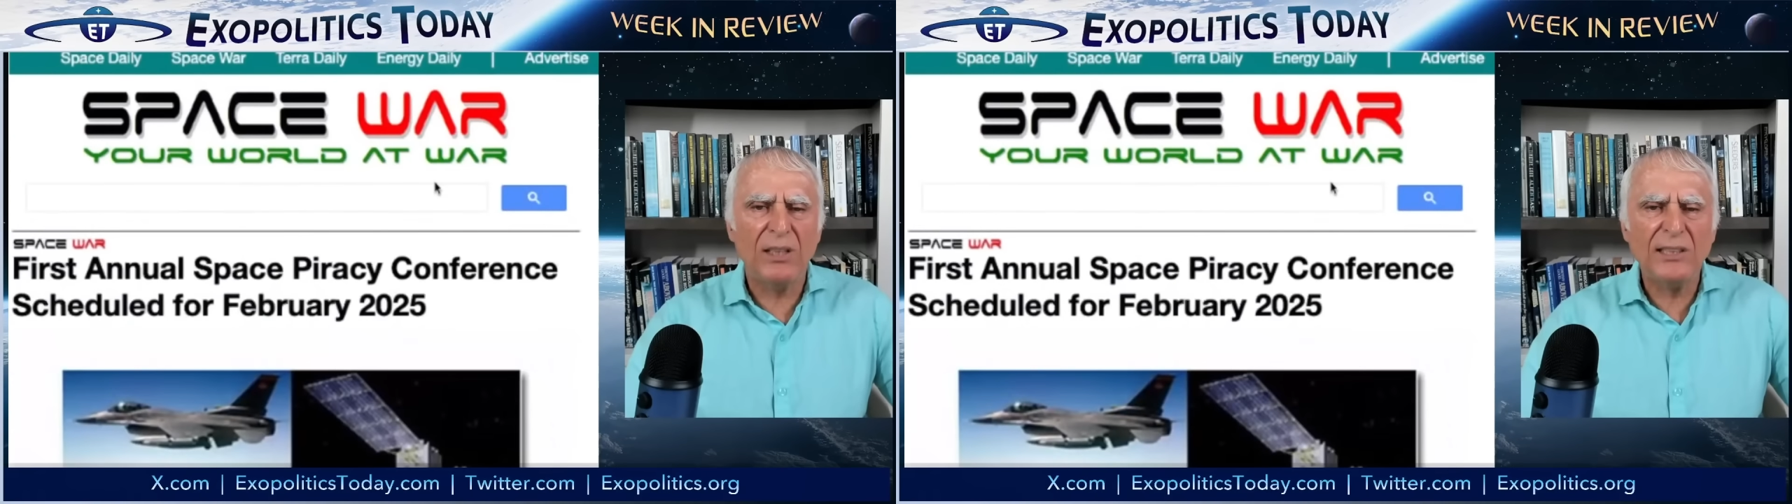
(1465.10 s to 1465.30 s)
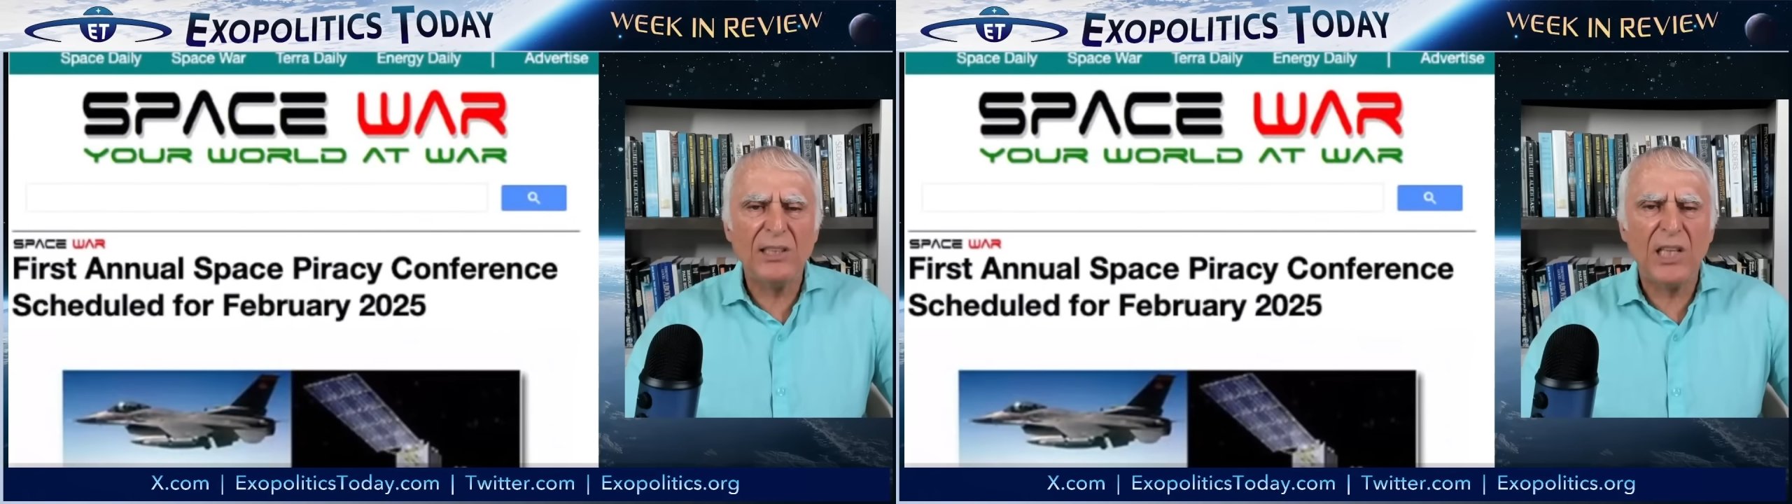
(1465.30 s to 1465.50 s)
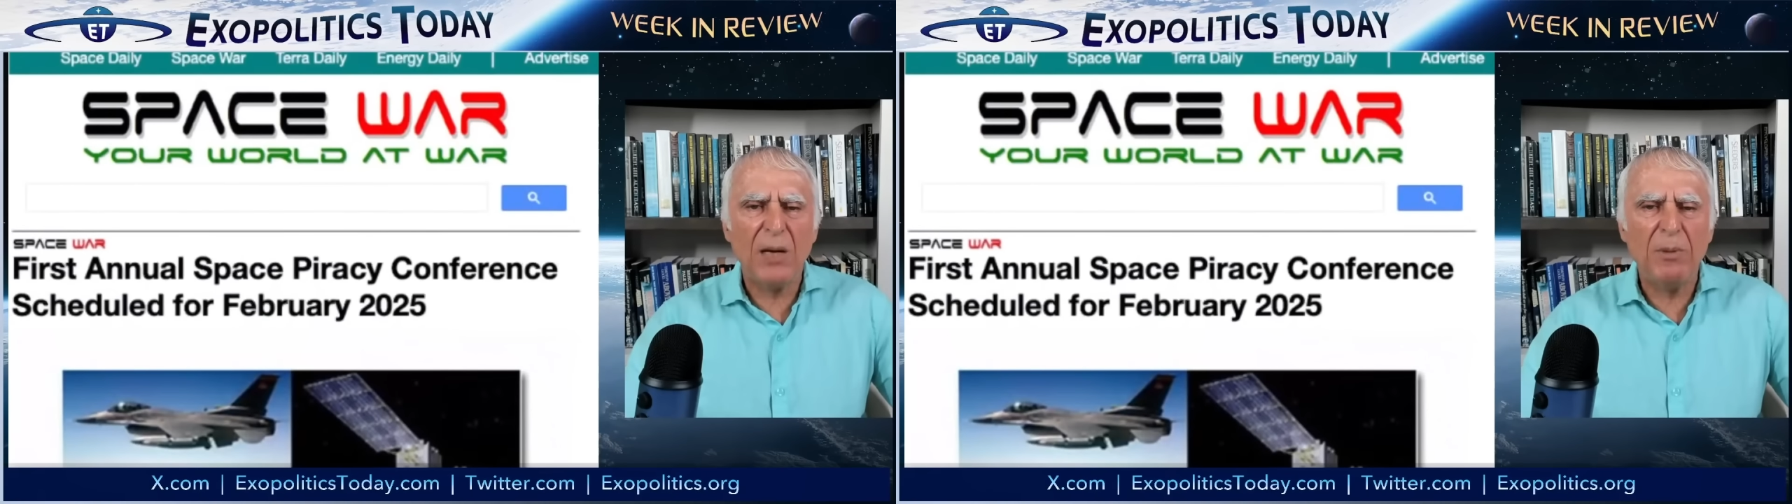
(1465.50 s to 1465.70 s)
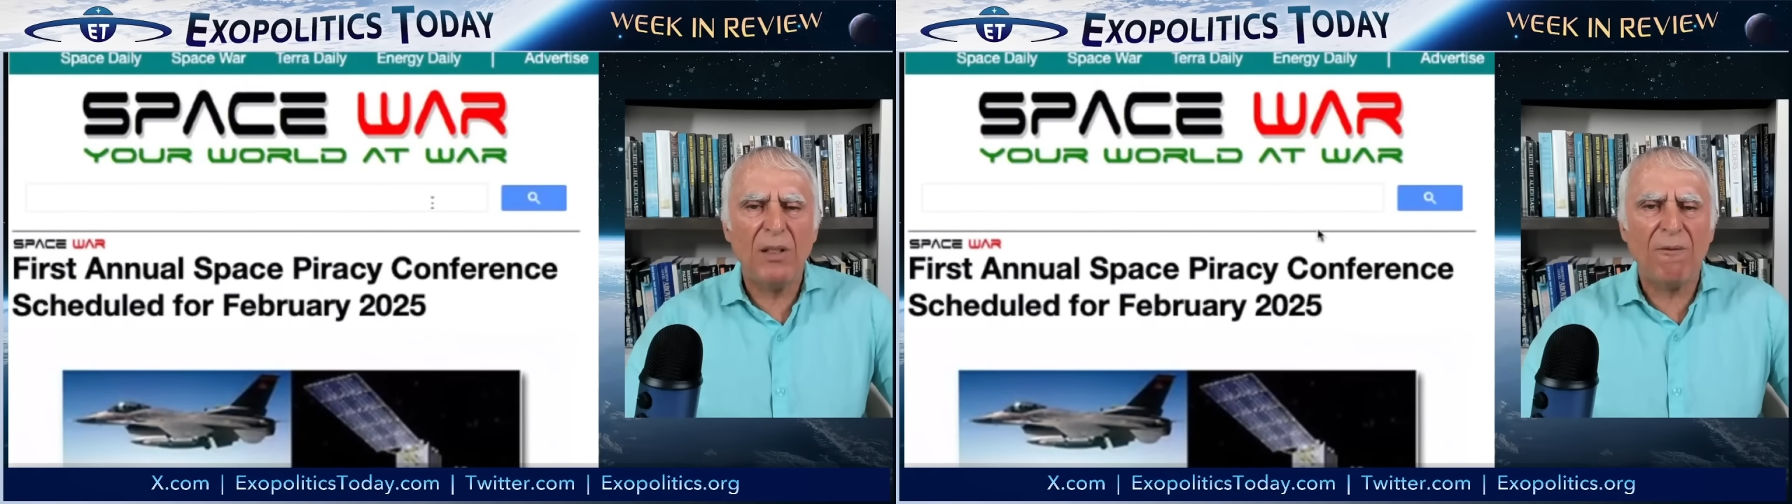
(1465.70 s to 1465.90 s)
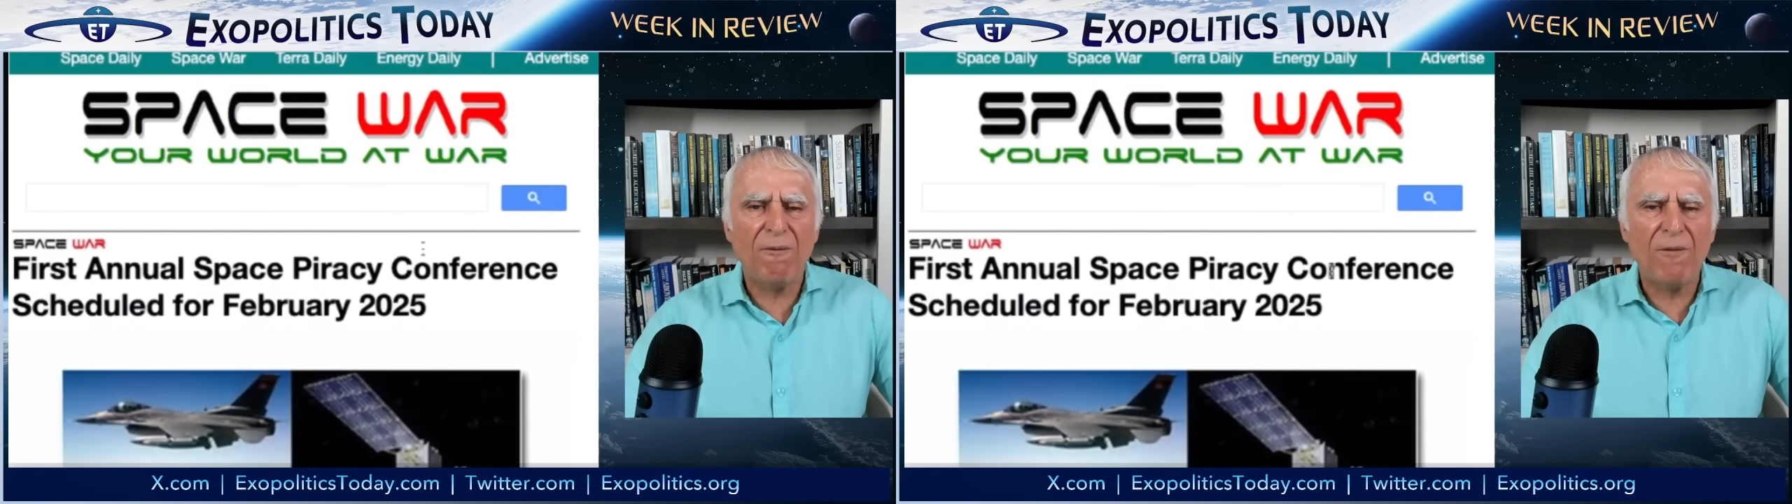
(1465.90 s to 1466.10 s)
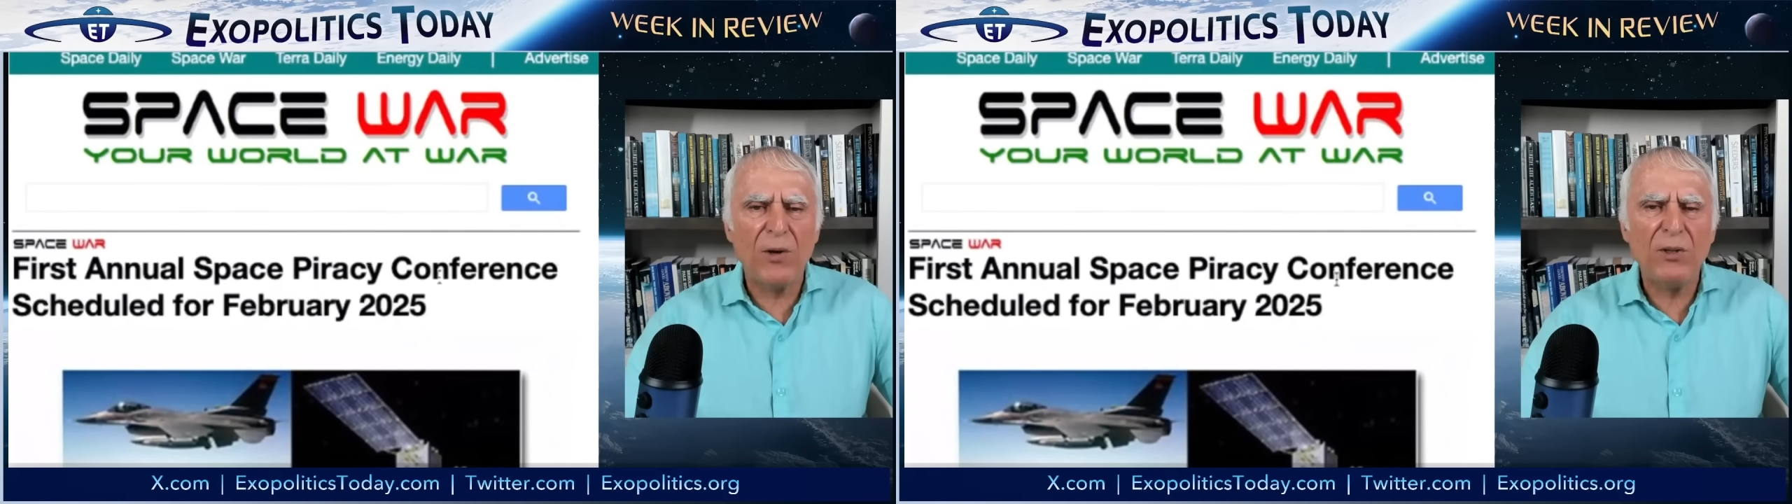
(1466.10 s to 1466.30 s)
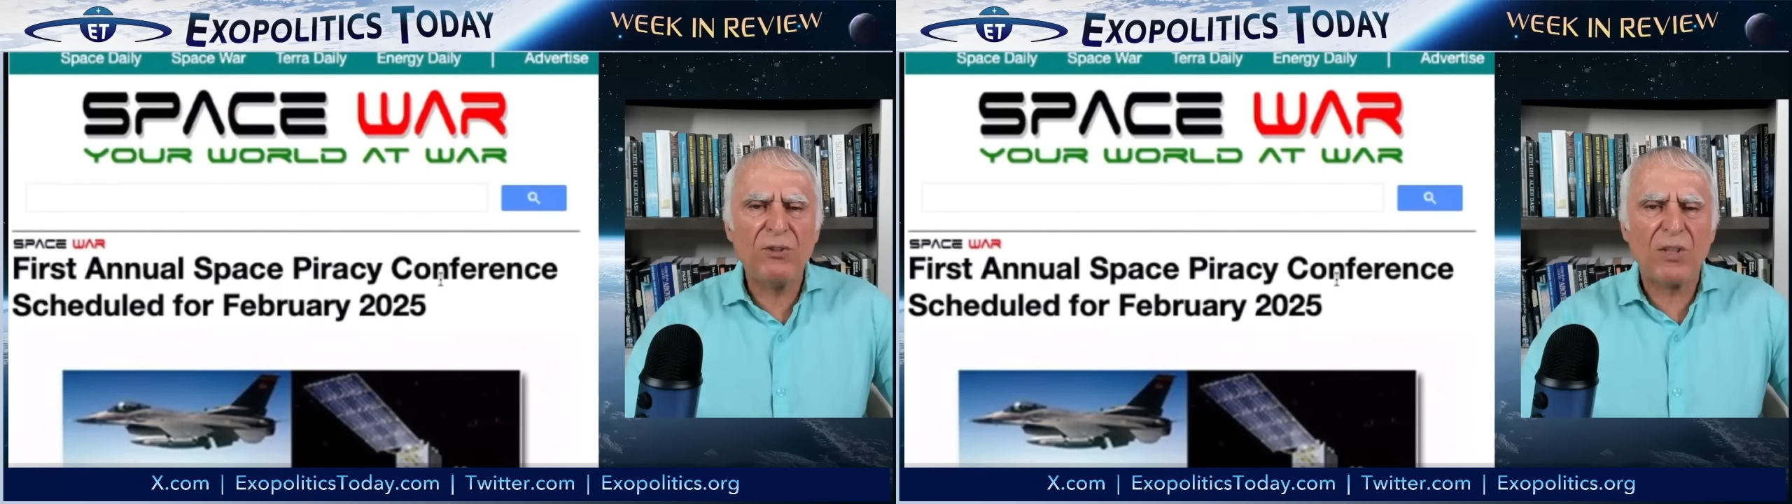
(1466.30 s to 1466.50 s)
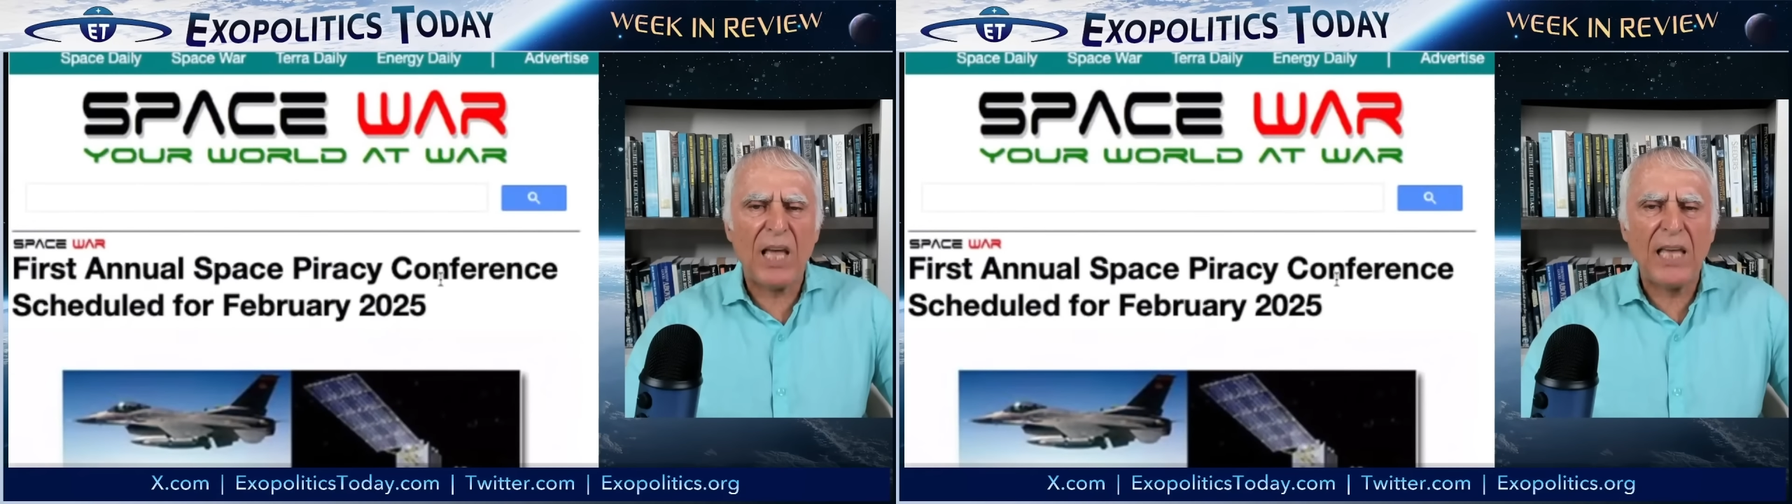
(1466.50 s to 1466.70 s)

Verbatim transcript: So, this is going to be the first